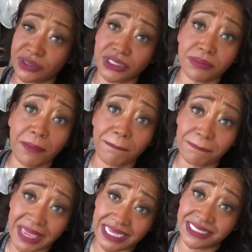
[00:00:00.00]
There's some
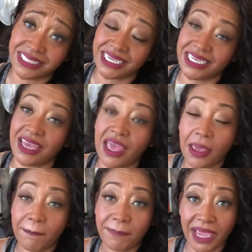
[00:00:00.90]
amazing,
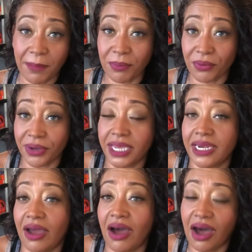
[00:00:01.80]

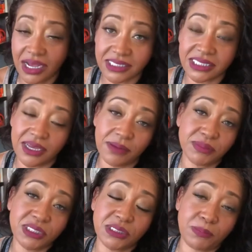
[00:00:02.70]
pampering,
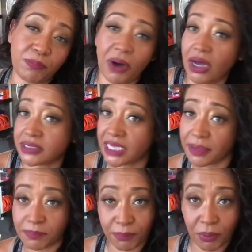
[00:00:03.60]
awesome spa
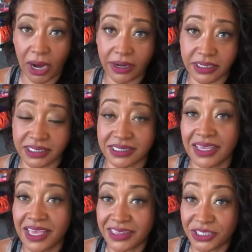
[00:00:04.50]
type products
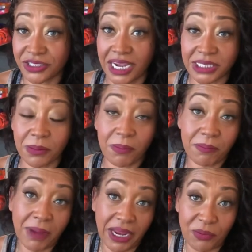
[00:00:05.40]
that you guys
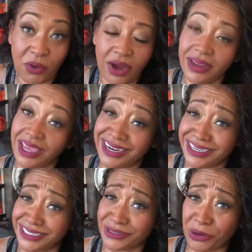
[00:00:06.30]
might want, and
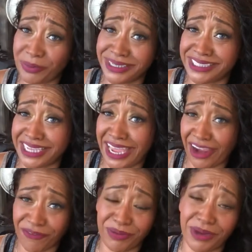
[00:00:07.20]
it is open to
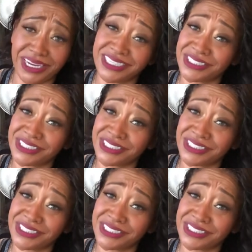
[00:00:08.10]
everybody.